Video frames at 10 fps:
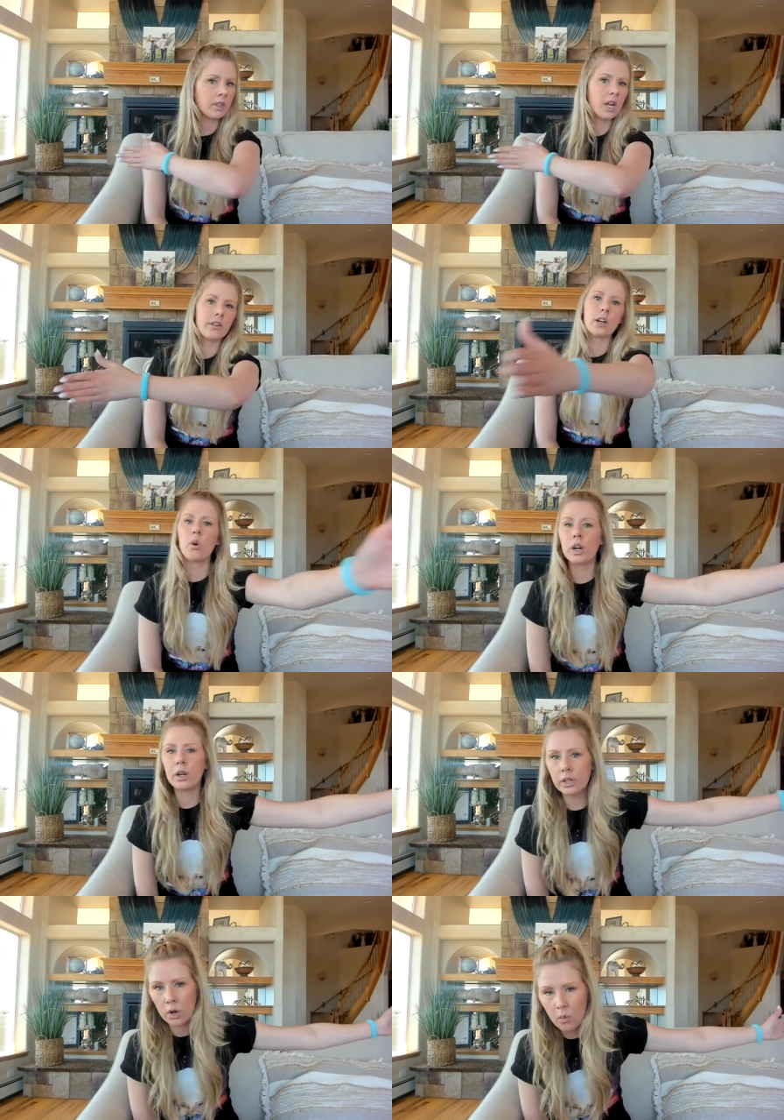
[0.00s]
I've got a
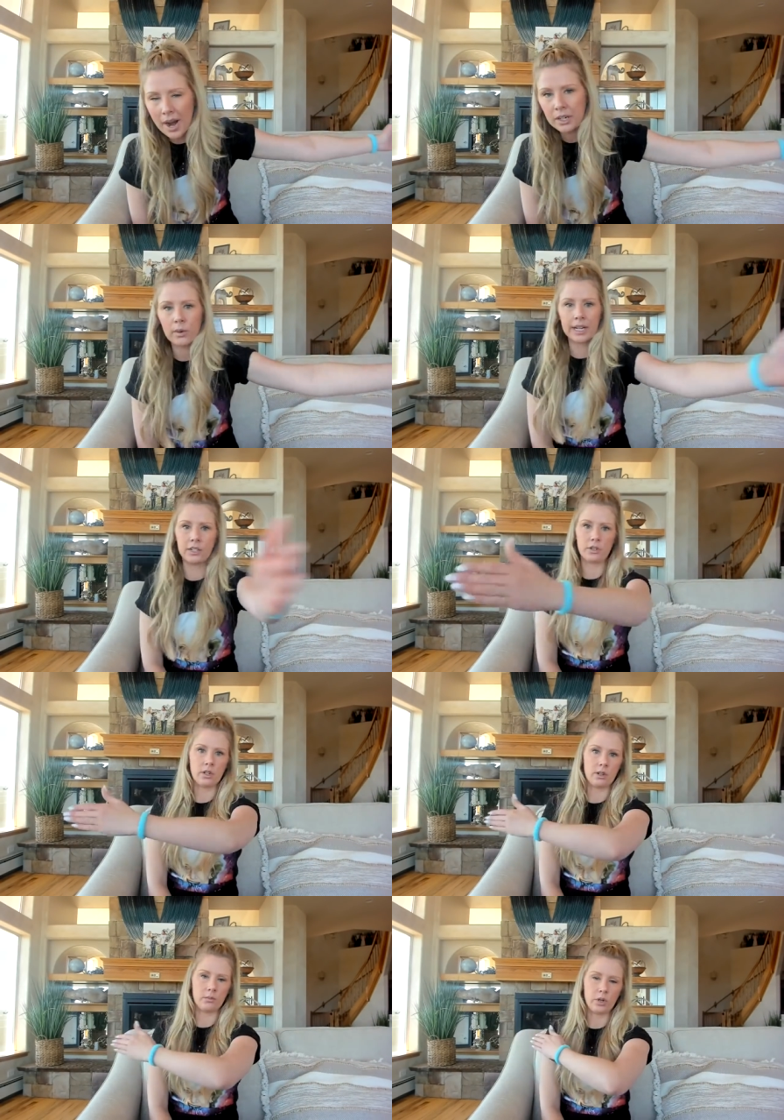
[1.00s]
you know wider range.
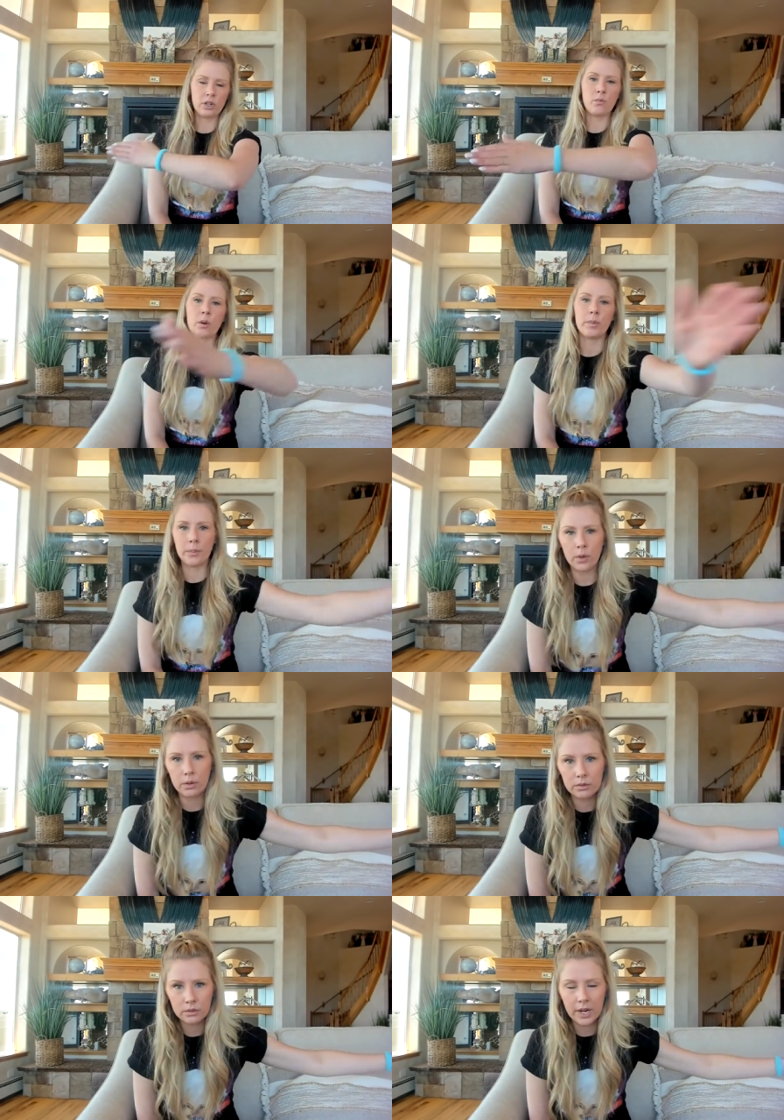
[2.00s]
I'm reaching more people,
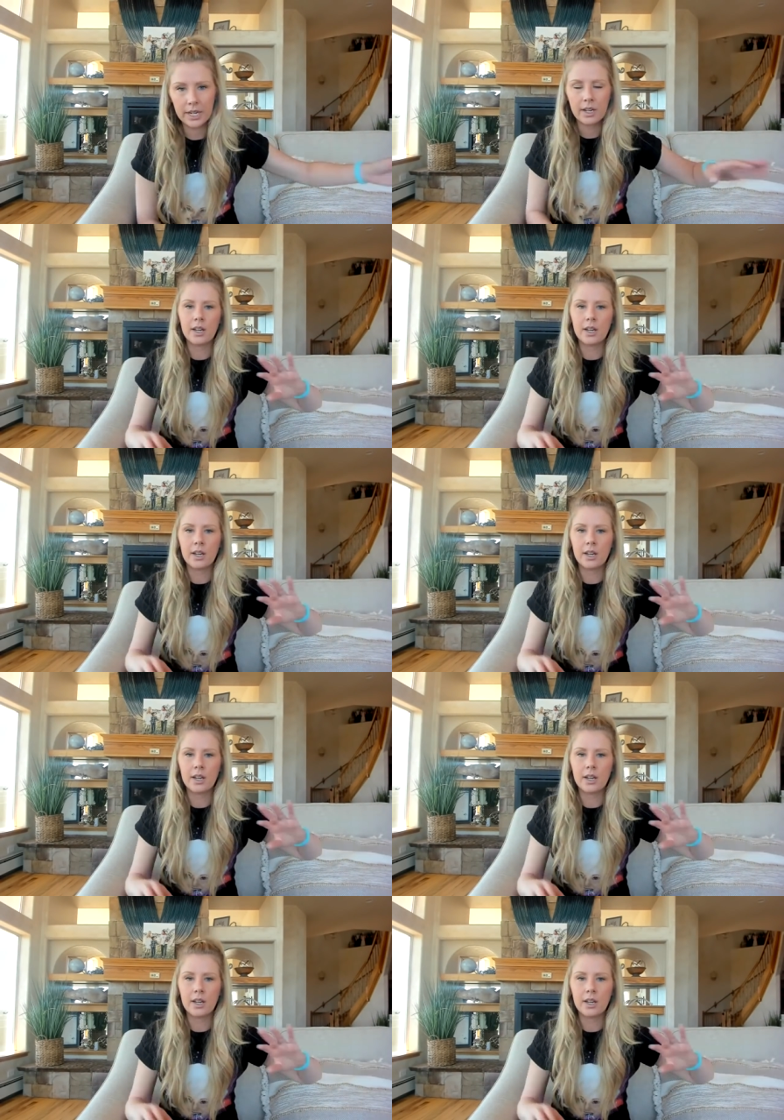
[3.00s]
right?